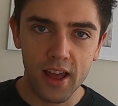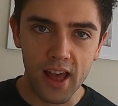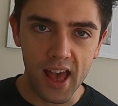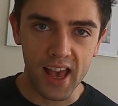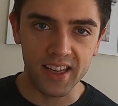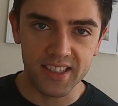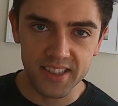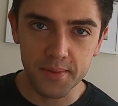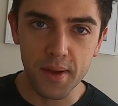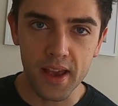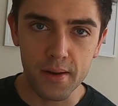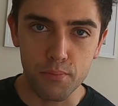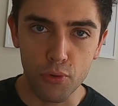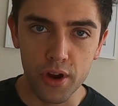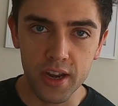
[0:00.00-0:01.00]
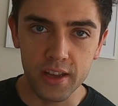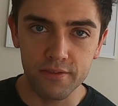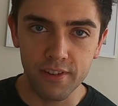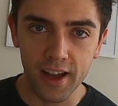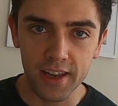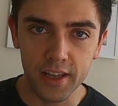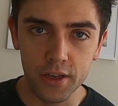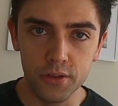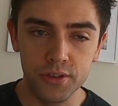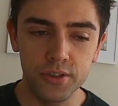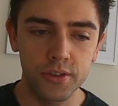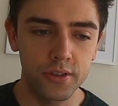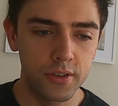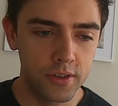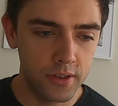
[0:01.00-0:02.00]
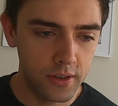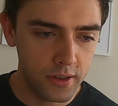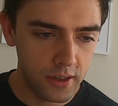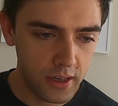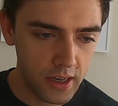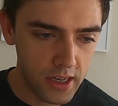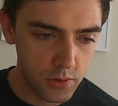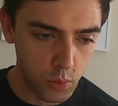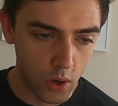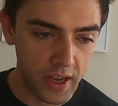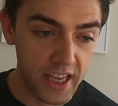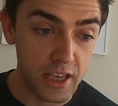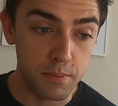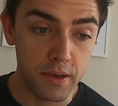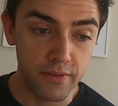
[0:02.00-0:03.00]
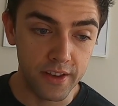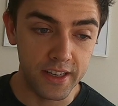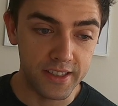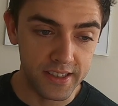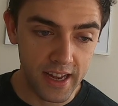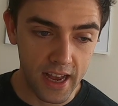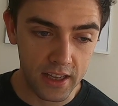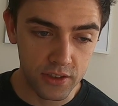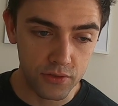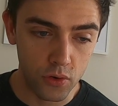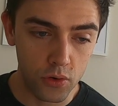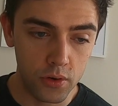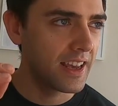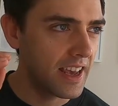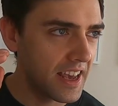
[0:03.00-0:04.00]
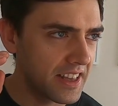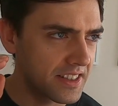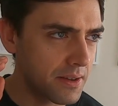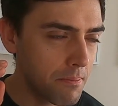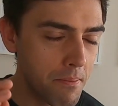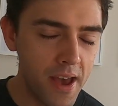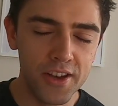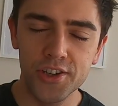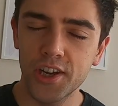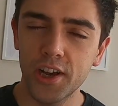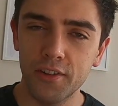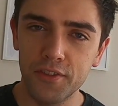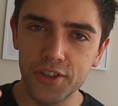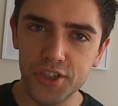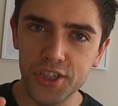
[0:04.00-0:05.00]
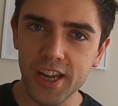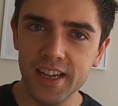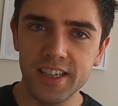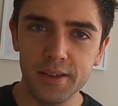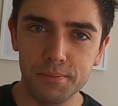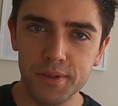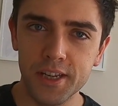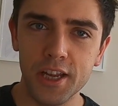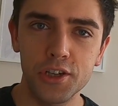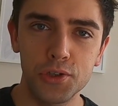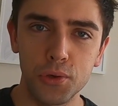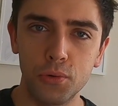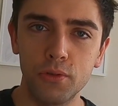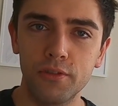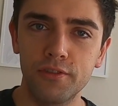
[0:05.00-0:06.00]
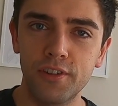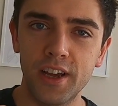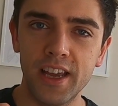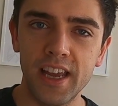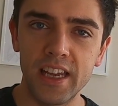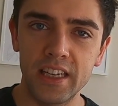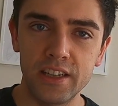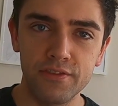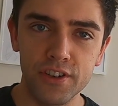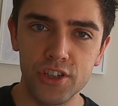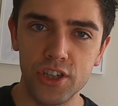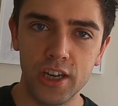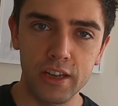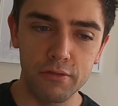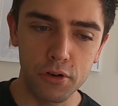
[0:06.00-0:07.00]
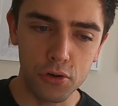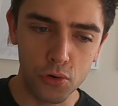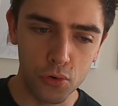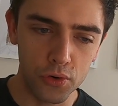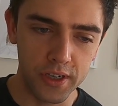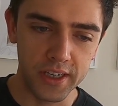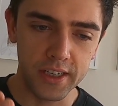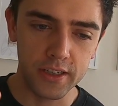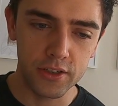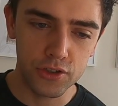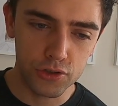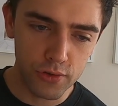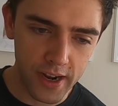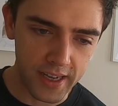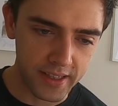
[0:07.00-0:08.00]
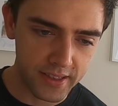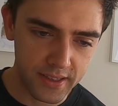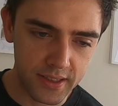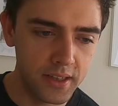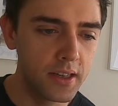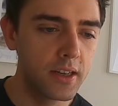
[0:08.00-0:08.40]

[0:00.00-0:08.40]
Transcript: estimated breeding values is what EBV stands for. It's a measure of the genetic potential for individually recorded traits.